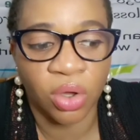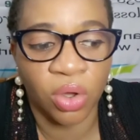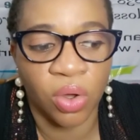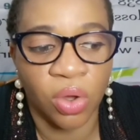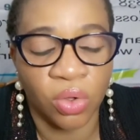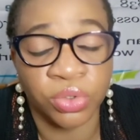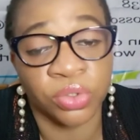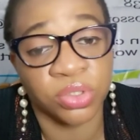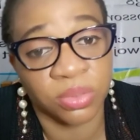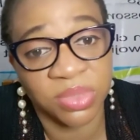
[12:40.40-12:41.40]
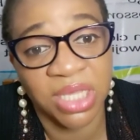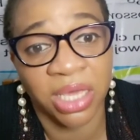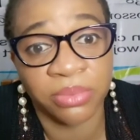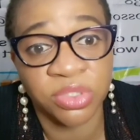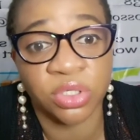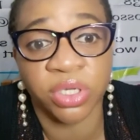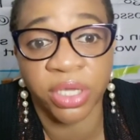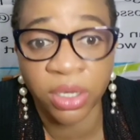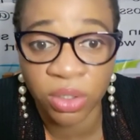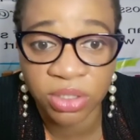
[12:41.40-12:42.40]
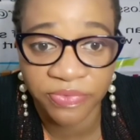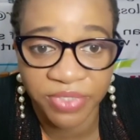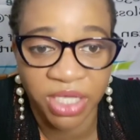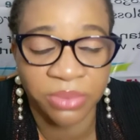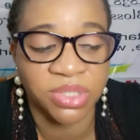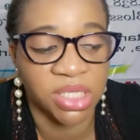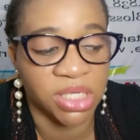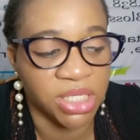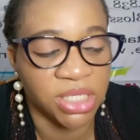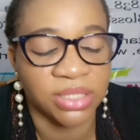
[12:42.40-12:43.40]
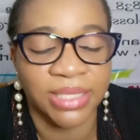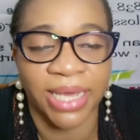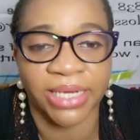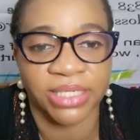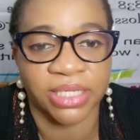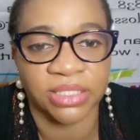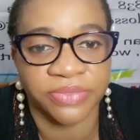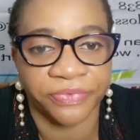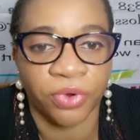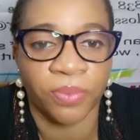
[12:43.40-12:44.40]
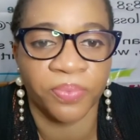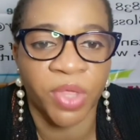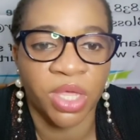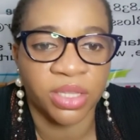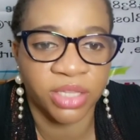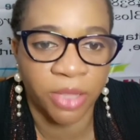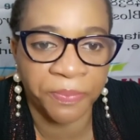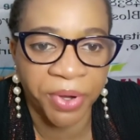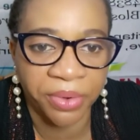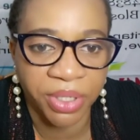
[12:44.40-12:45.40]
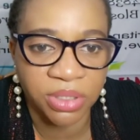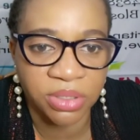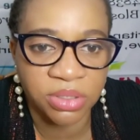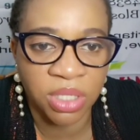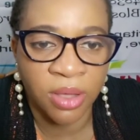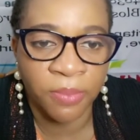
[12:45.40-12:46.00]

although a lot of times they need guidance from their parents.